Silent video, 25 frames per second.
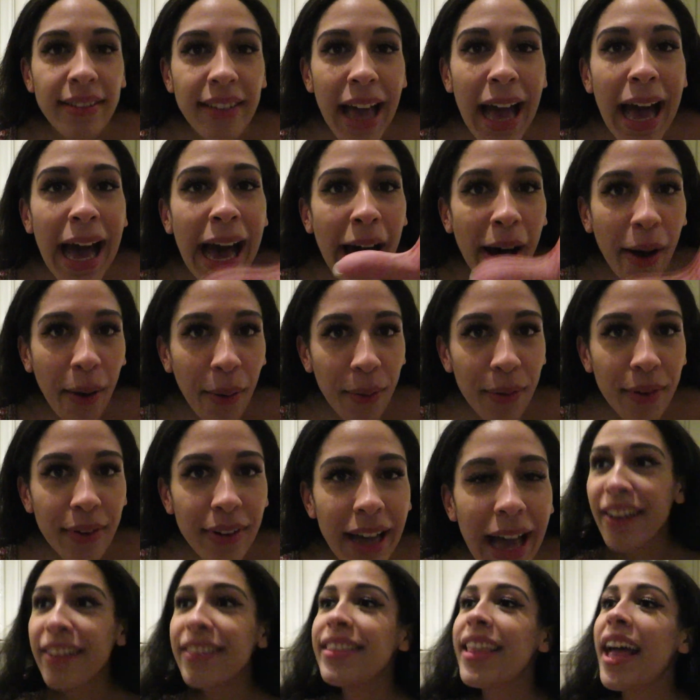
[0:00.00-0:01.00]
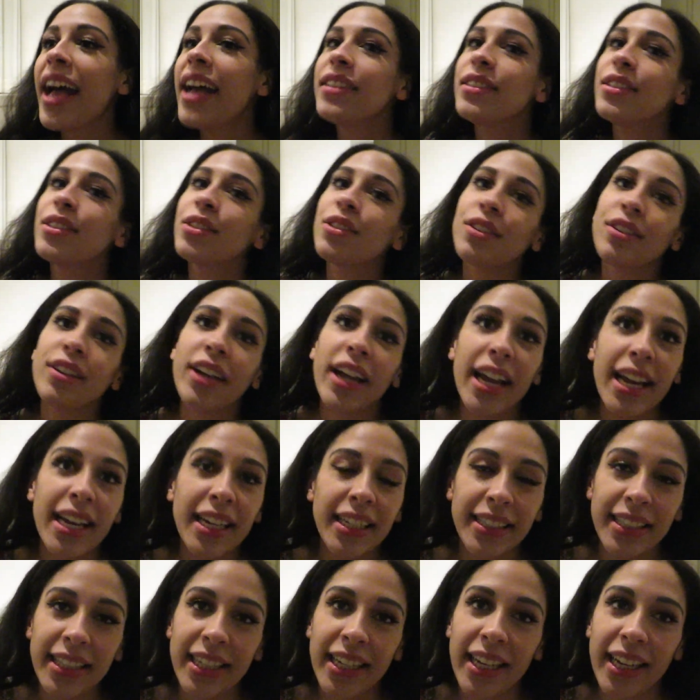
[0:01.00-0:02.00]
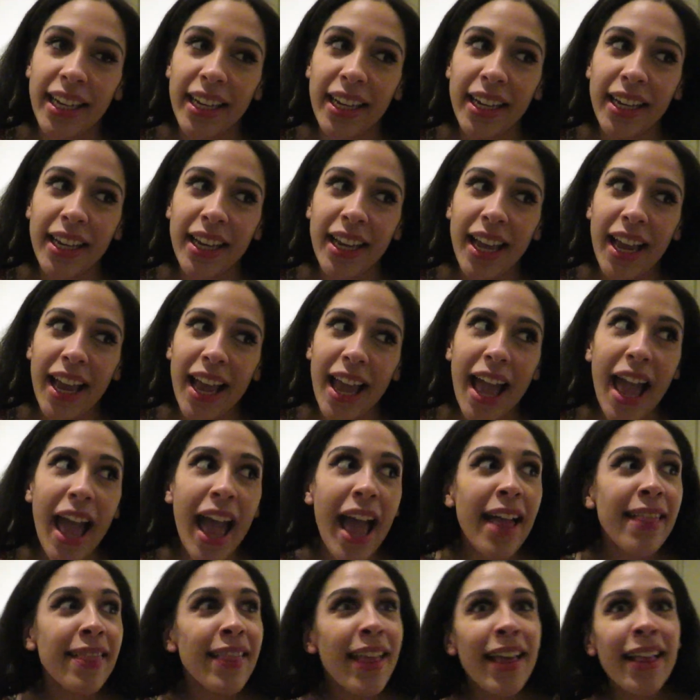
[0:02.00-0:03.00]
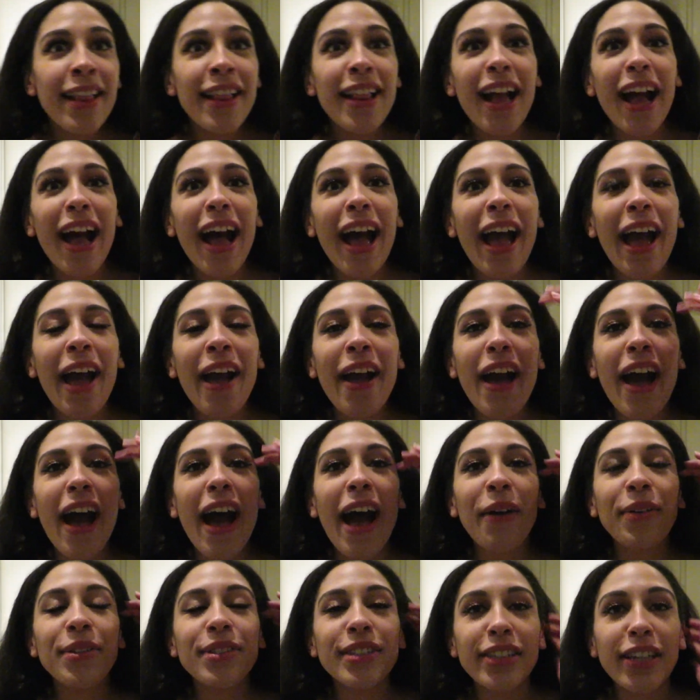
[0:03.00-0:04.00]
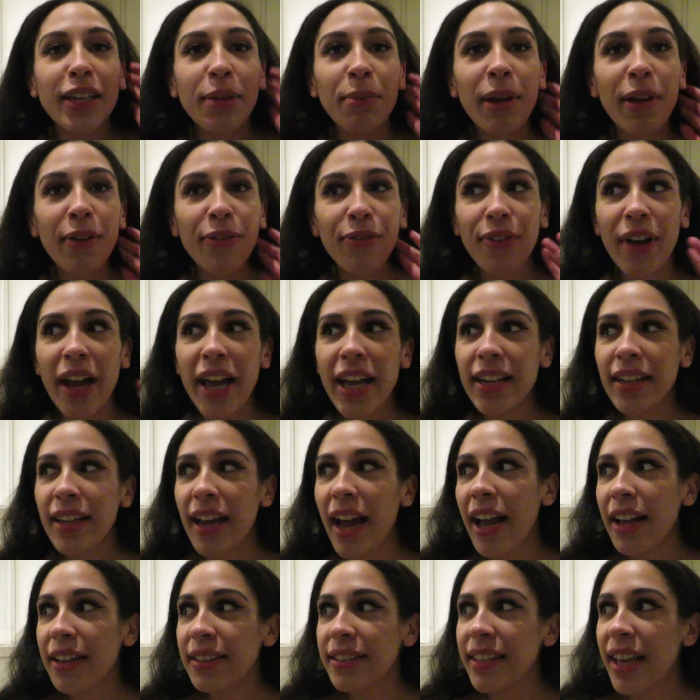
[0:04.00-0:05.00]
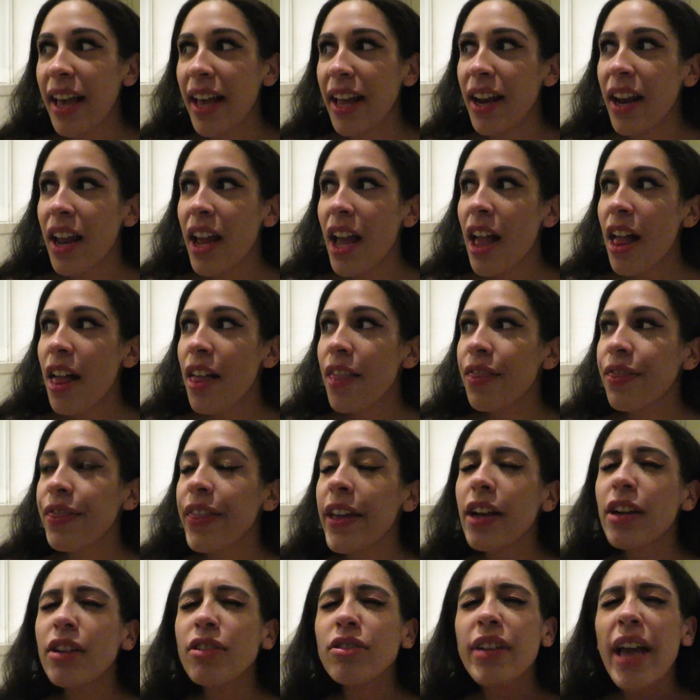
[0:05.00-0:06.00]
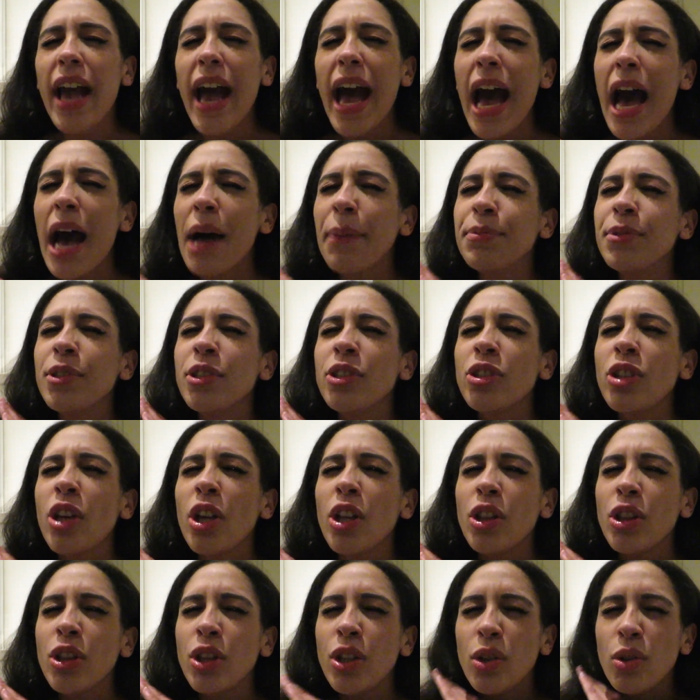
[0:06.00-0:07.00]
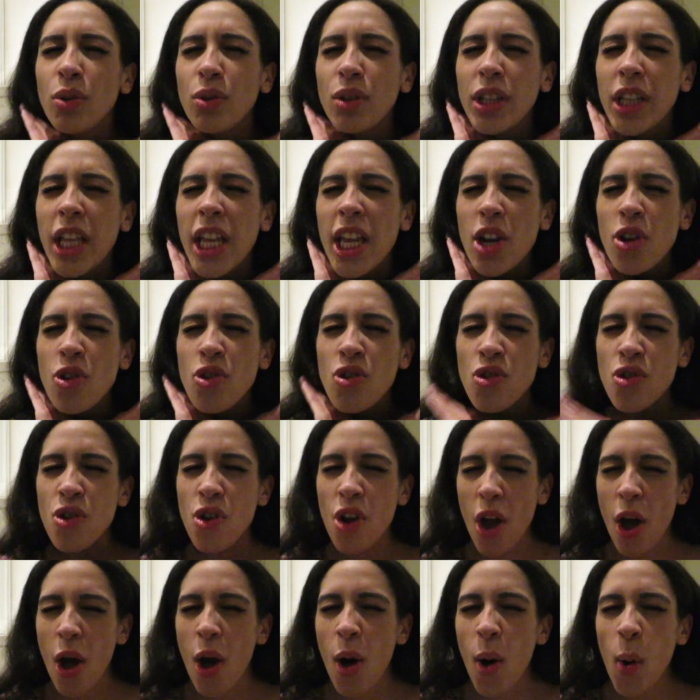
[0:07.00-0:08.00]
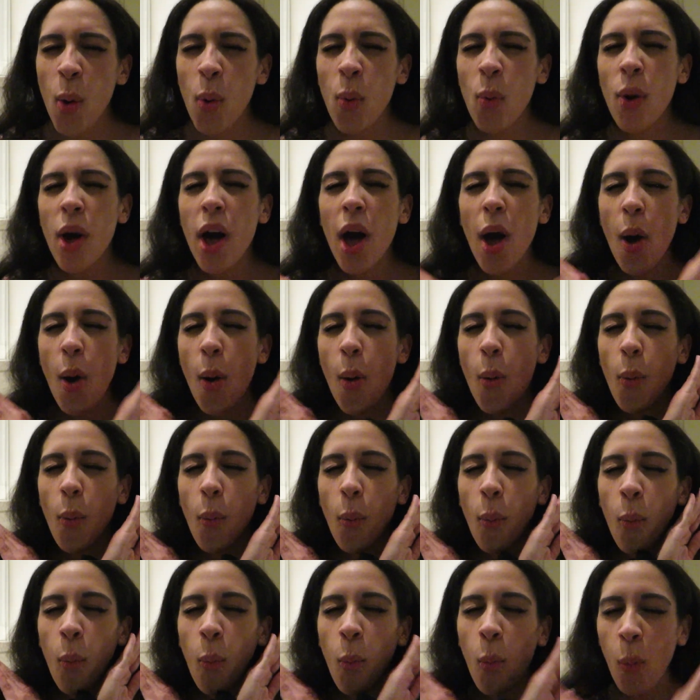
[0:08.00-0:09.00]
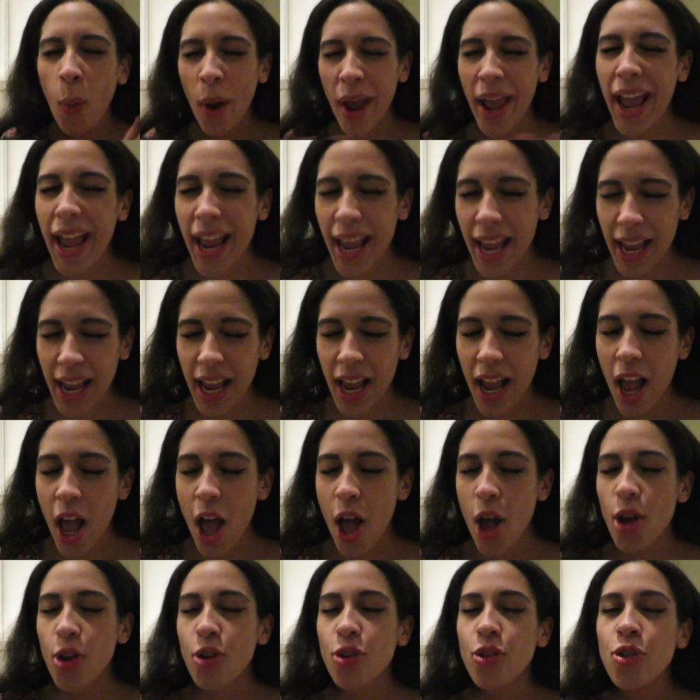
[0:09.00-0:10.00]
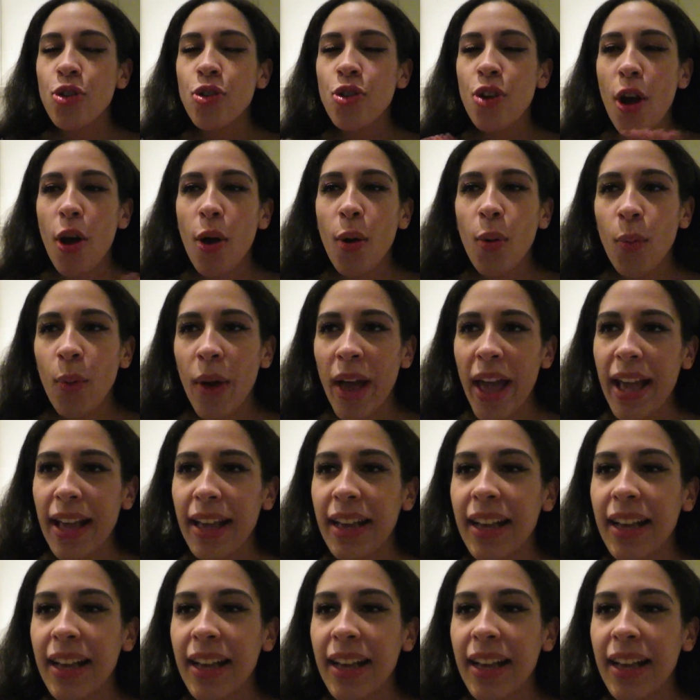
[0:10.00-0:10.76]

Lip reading: How? That's crazy. And then I was telling my friend, I said, there's absolutely no way. No way.